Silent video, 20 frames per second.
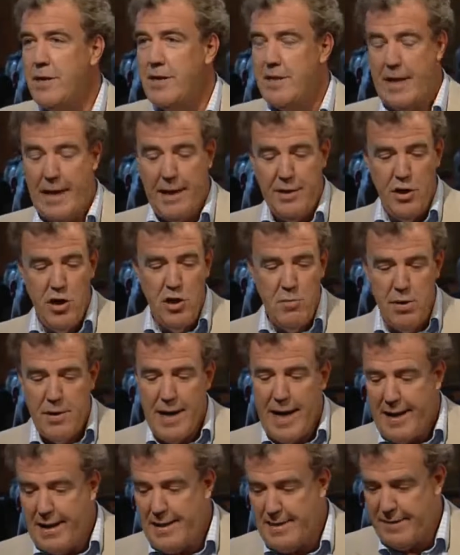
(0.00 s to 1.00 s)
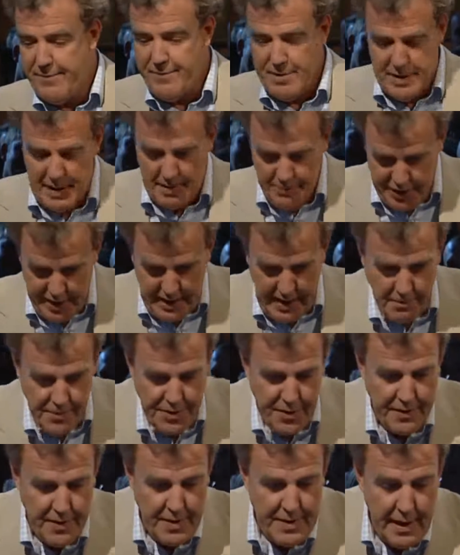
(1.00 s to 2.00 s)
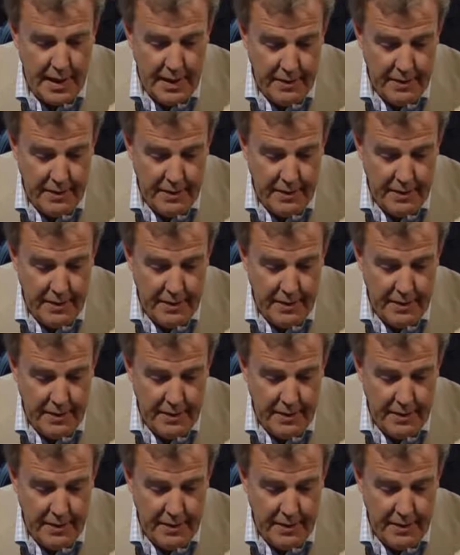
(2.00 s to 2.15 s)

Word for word: Deutschland, Uber Alles every time she comes on the